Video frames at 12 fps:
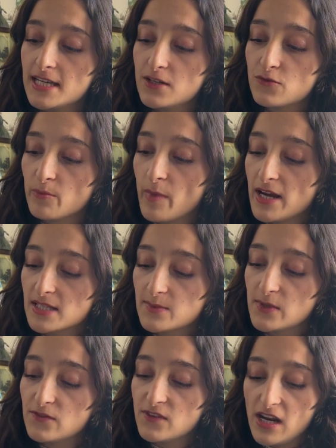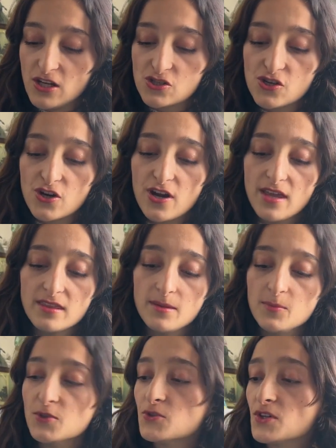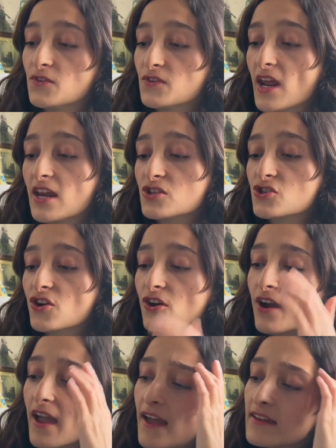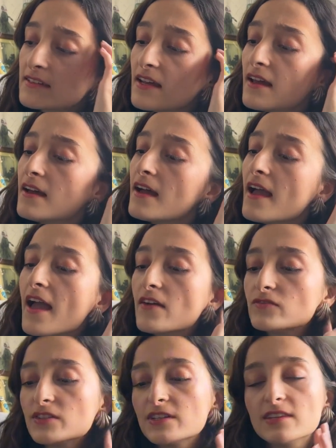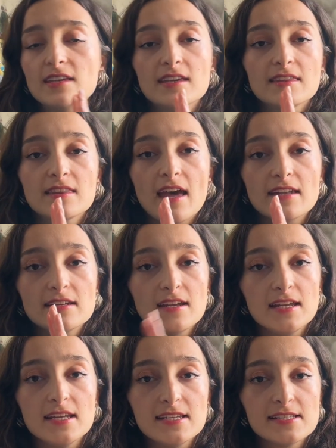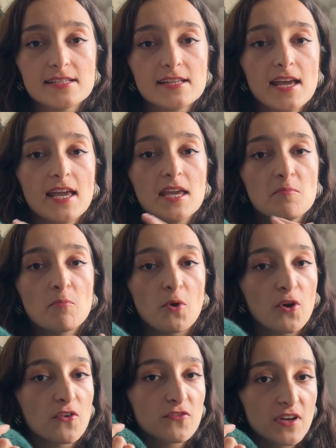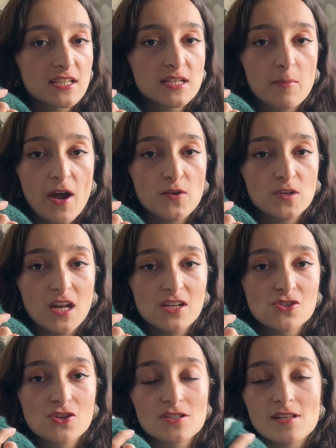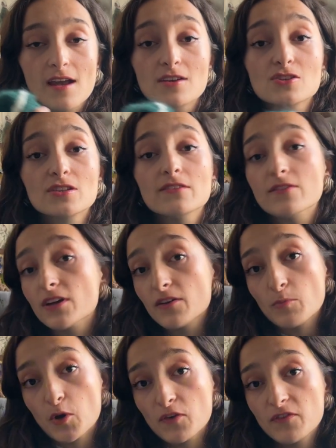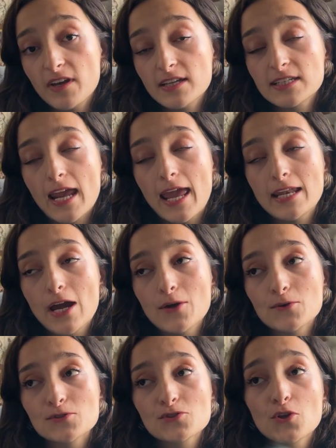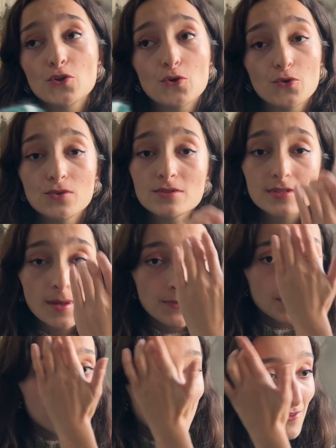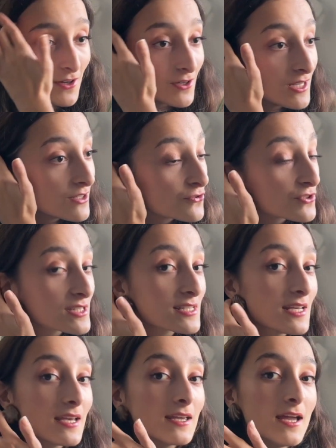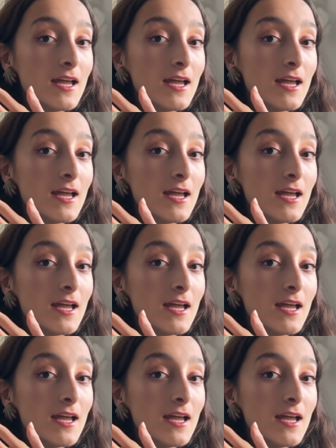it reminds me of nature and the beauty of nature, and everything that is imperfect about nature is actually very perfect. And I also learned something very interesting.